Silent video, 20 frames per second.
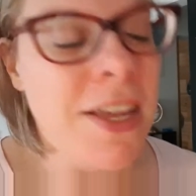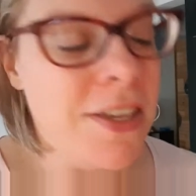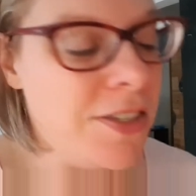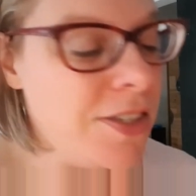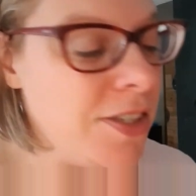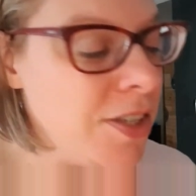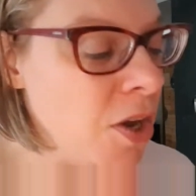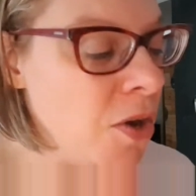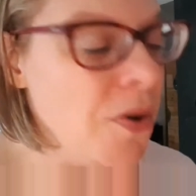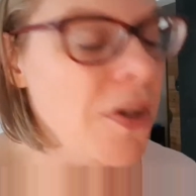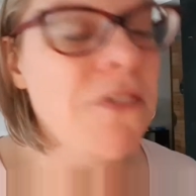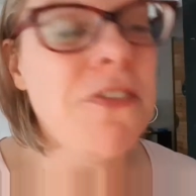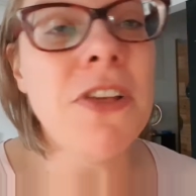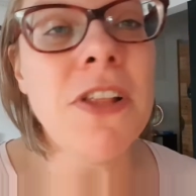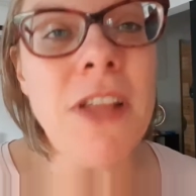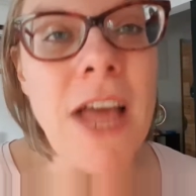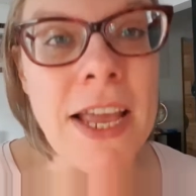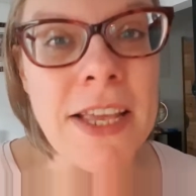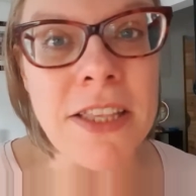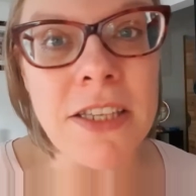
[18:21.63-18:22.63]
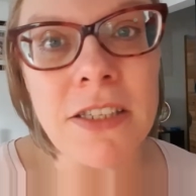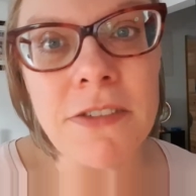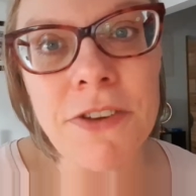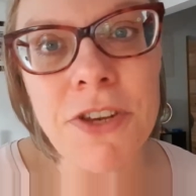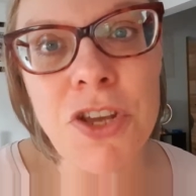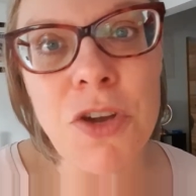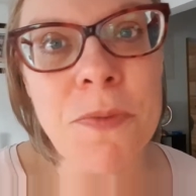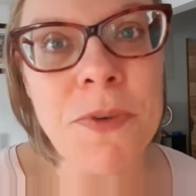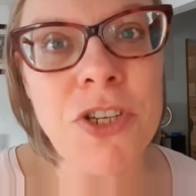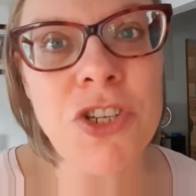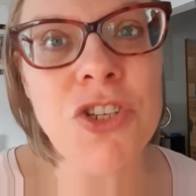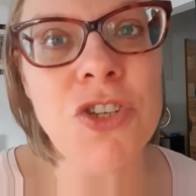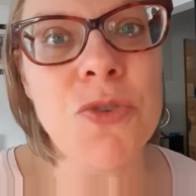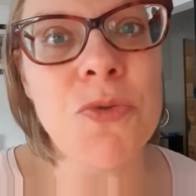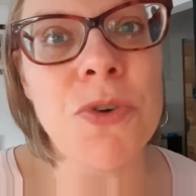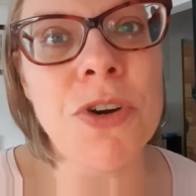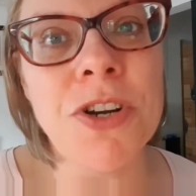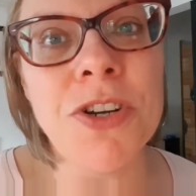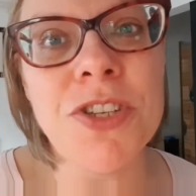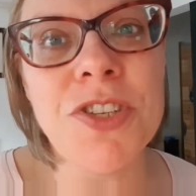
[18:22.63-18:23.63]
So if you like this video, be
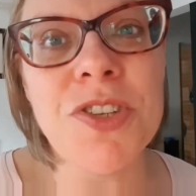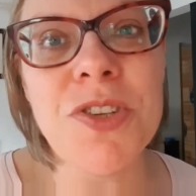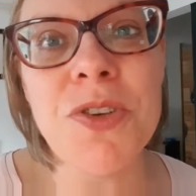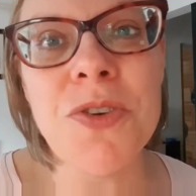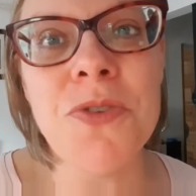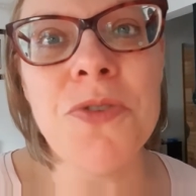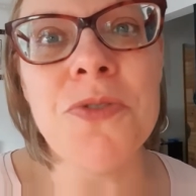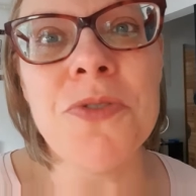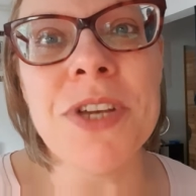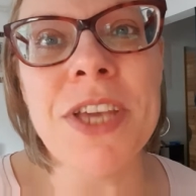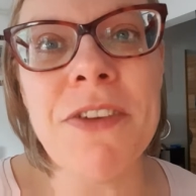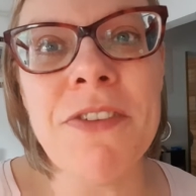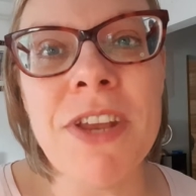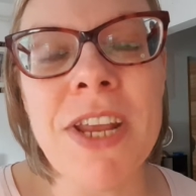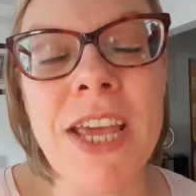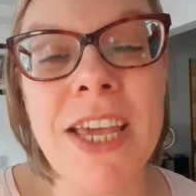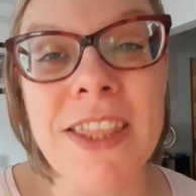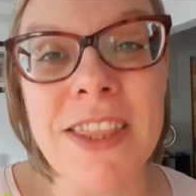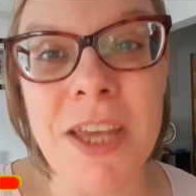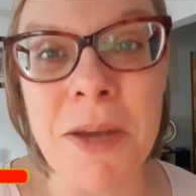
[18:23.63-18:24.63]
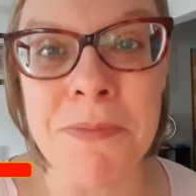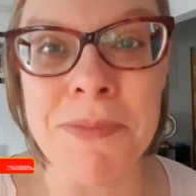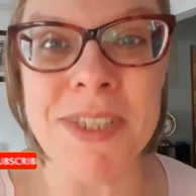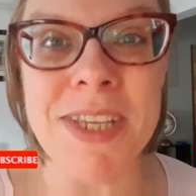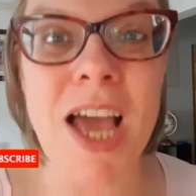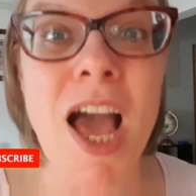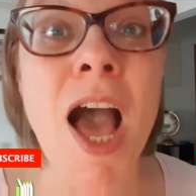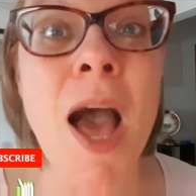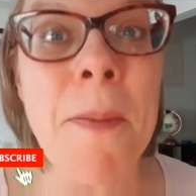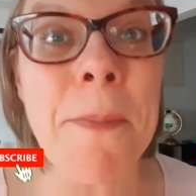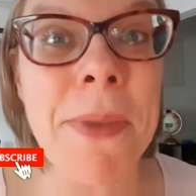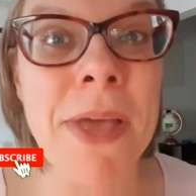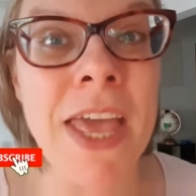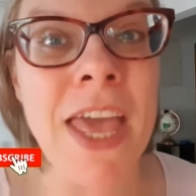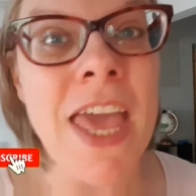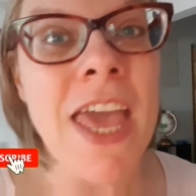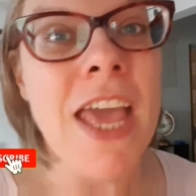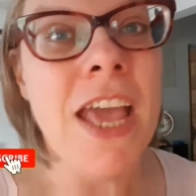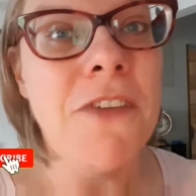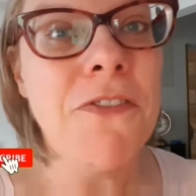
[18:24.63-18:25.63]
sure to give it a thumbs up.
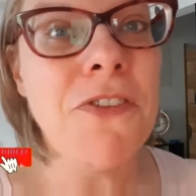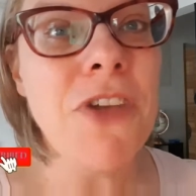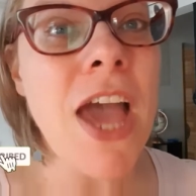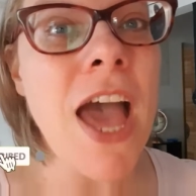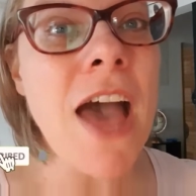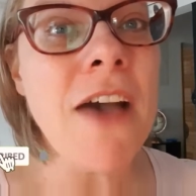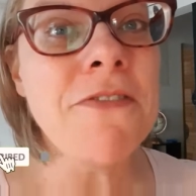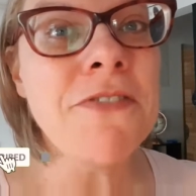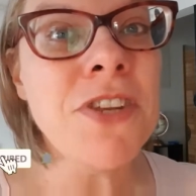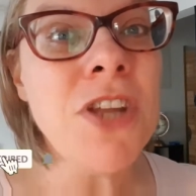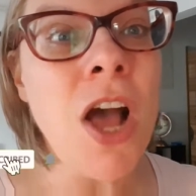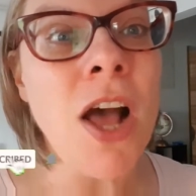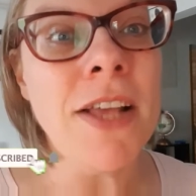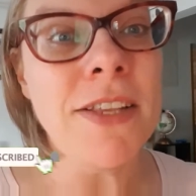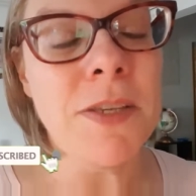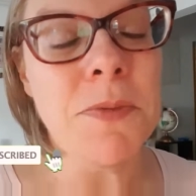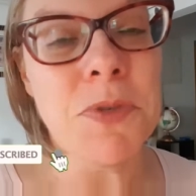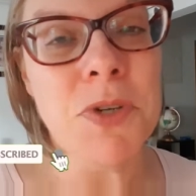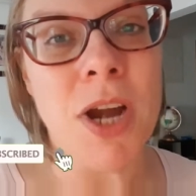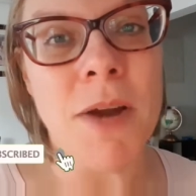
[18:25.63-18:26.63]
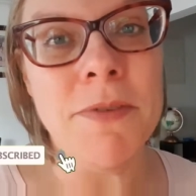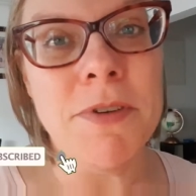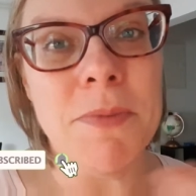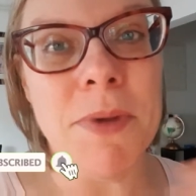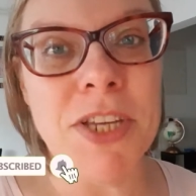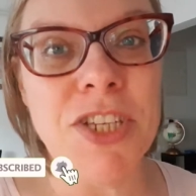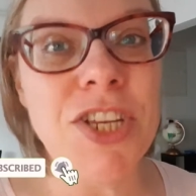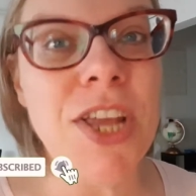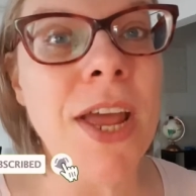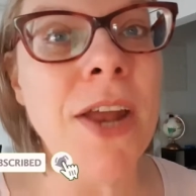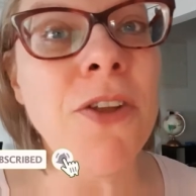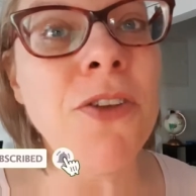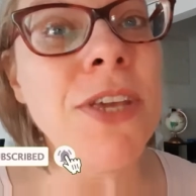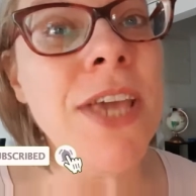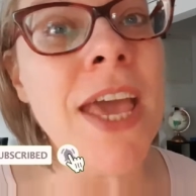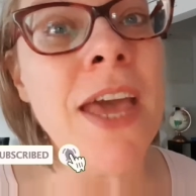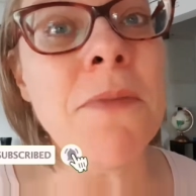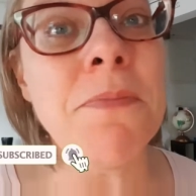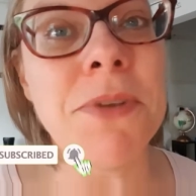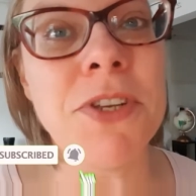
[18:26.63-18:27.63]
If you have not subscribed to my channel
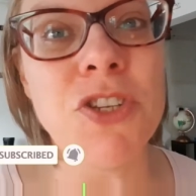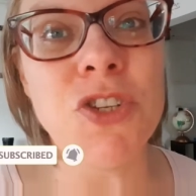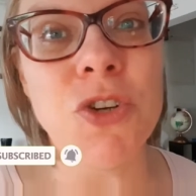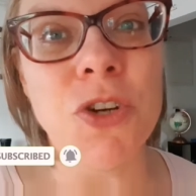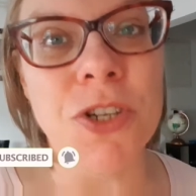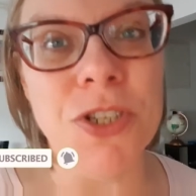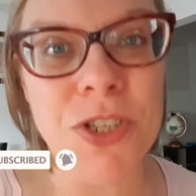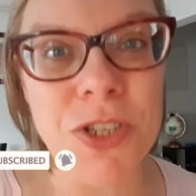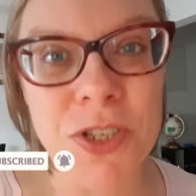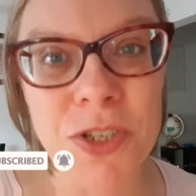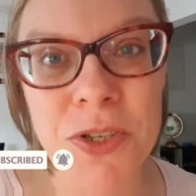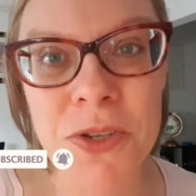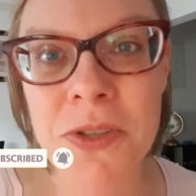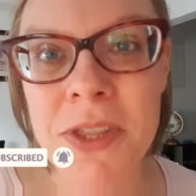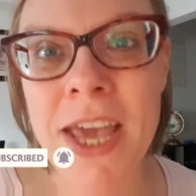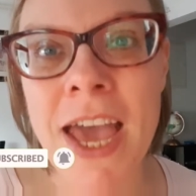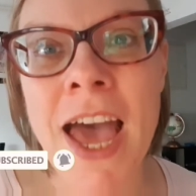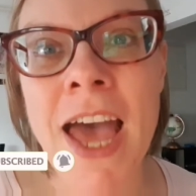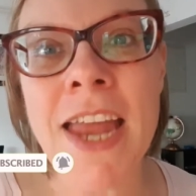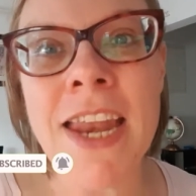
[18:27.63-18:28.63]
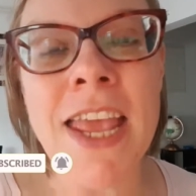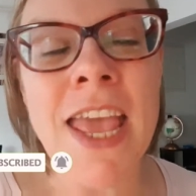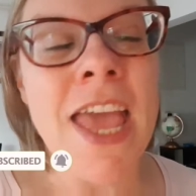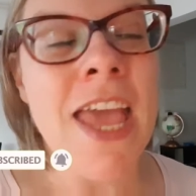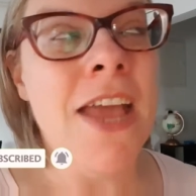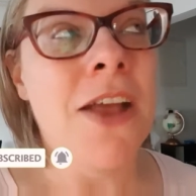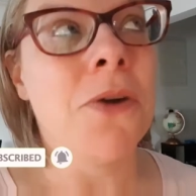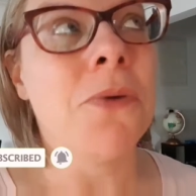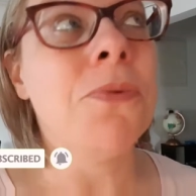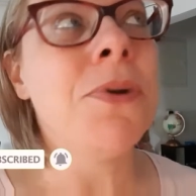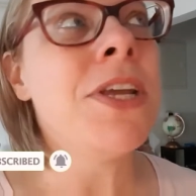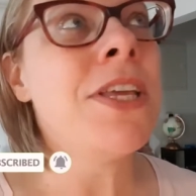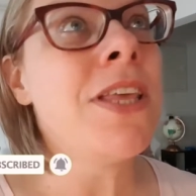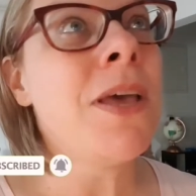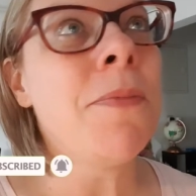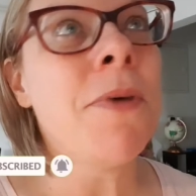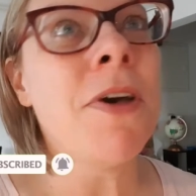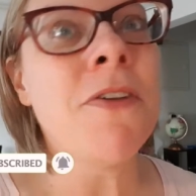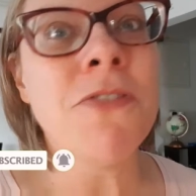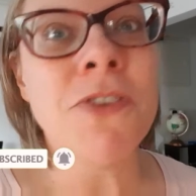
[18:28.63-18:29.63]
yet, be sure to do that. Ring
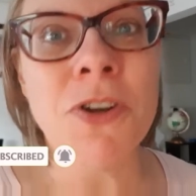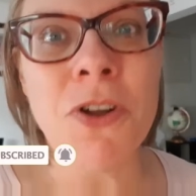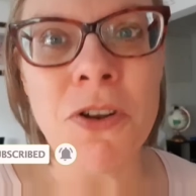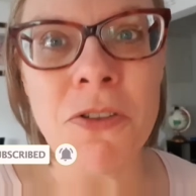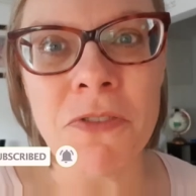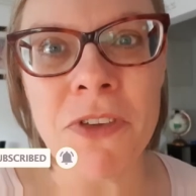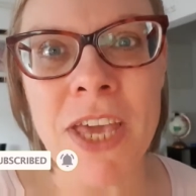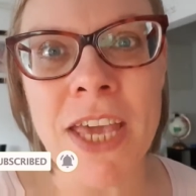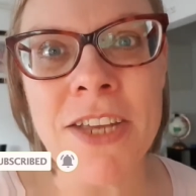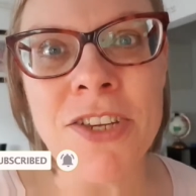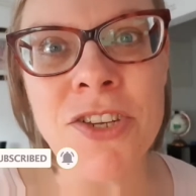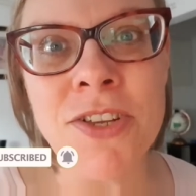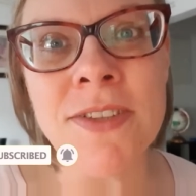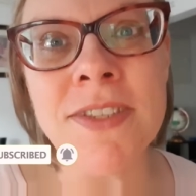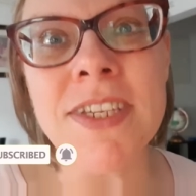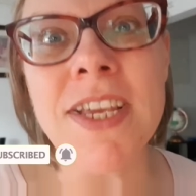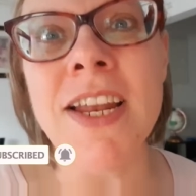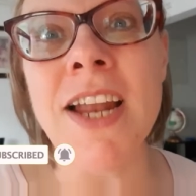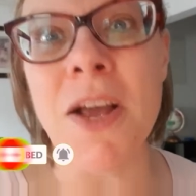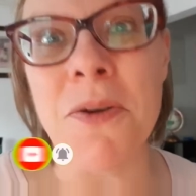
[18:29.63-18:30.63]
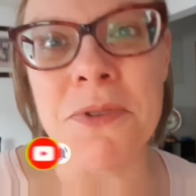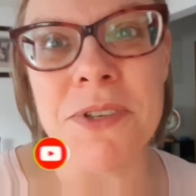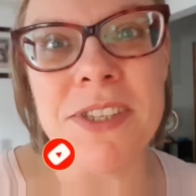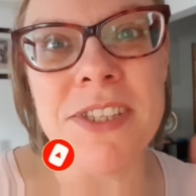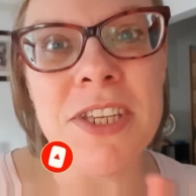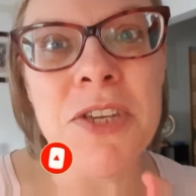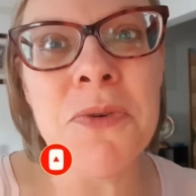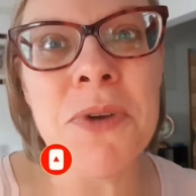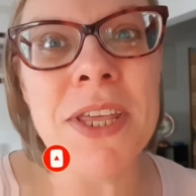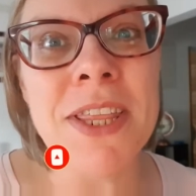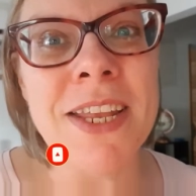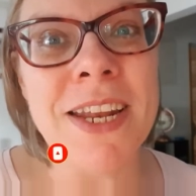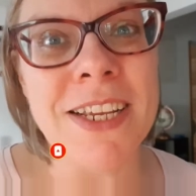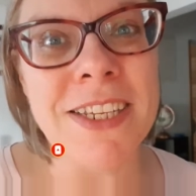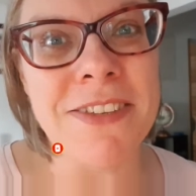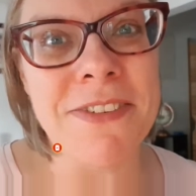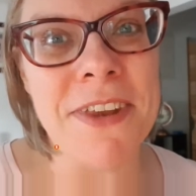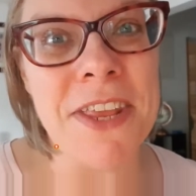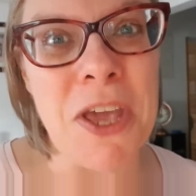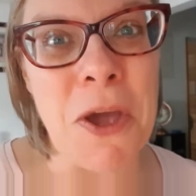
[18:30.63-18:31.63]
that bell for notifications, and I will see you in the
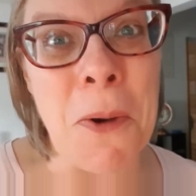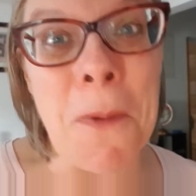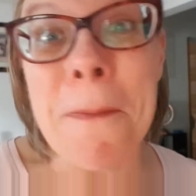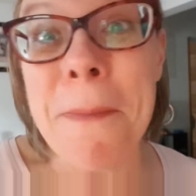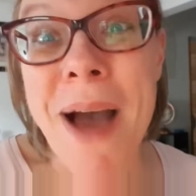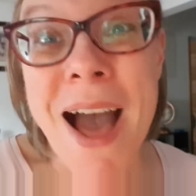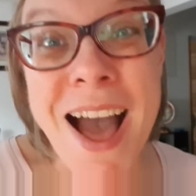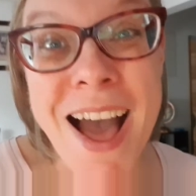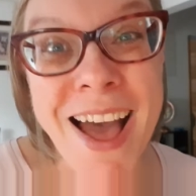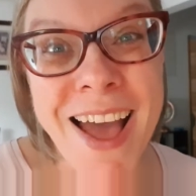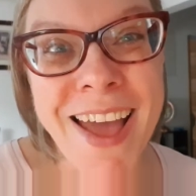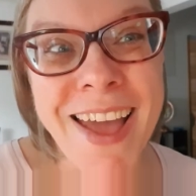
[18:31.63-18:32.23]
next video. Bye.